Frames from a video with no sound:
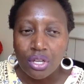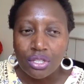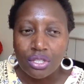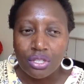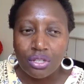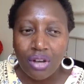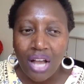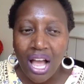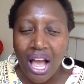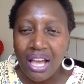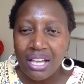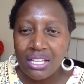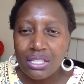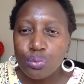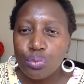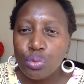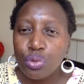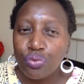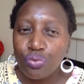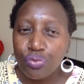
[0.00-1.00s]
So
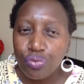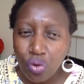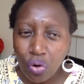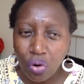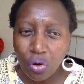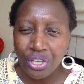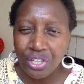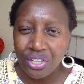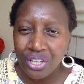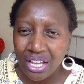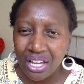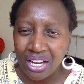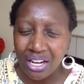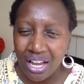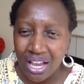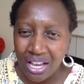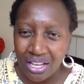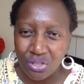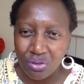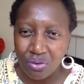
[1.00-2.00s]
guys, before you get
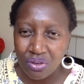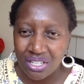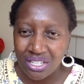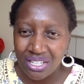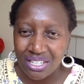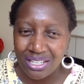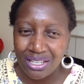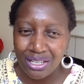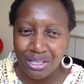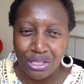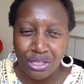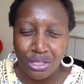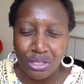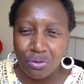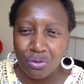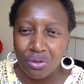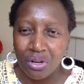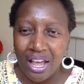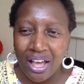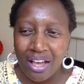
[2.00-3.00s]
an I-20,
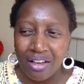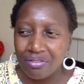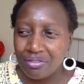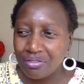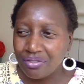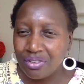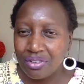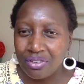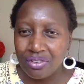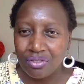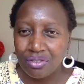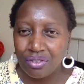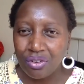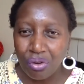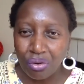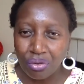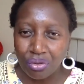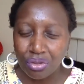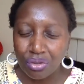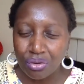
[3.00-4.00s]
you will have
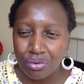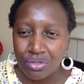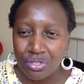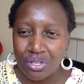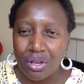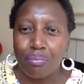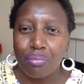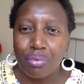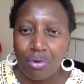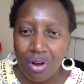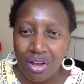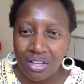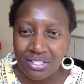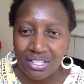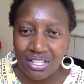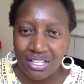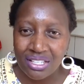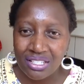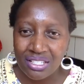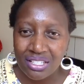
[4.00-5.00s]
gone through some
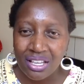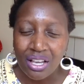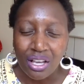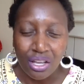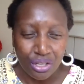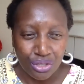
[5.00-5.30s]
process.